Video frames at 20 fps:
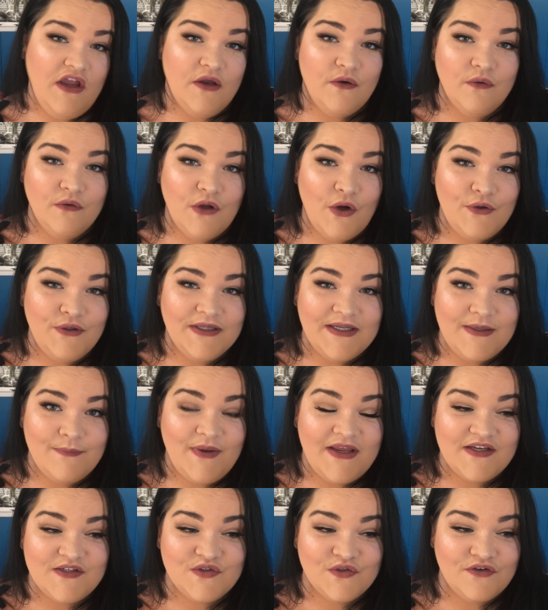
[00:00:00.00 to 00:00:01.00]
It'll only
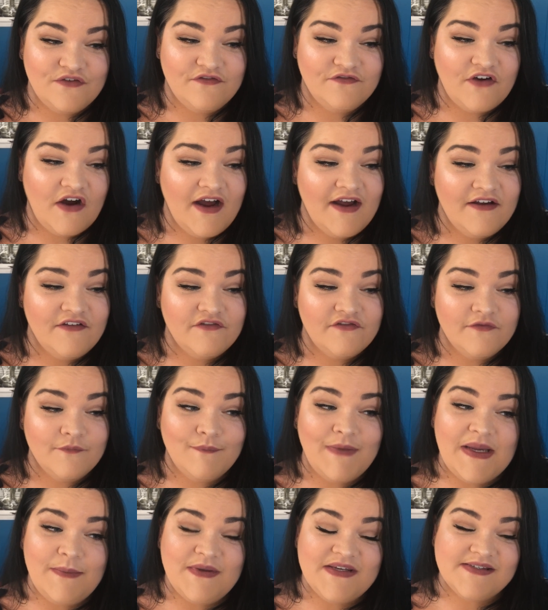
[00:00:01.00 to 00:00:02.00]
be sort of 5,
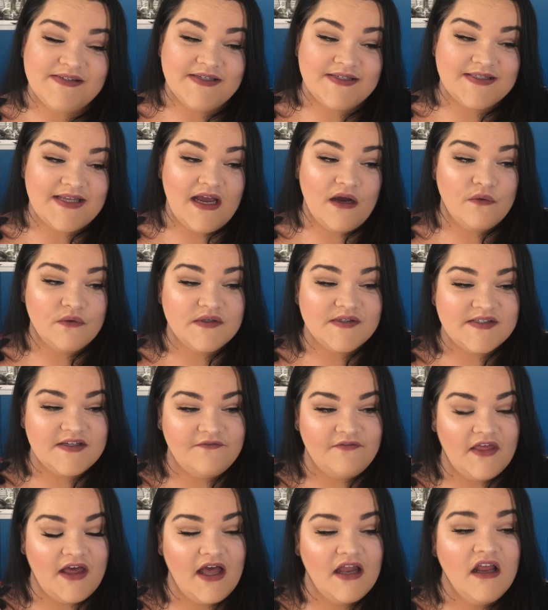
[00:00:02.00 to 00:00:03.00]
maybe 6 hours,
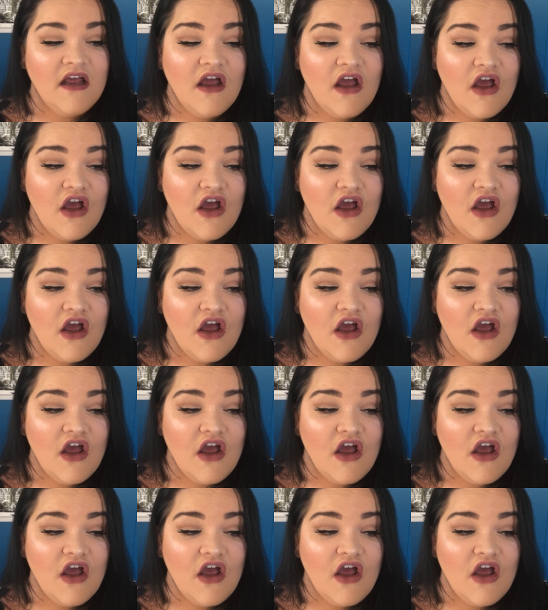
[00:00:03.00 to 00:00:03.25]
if that.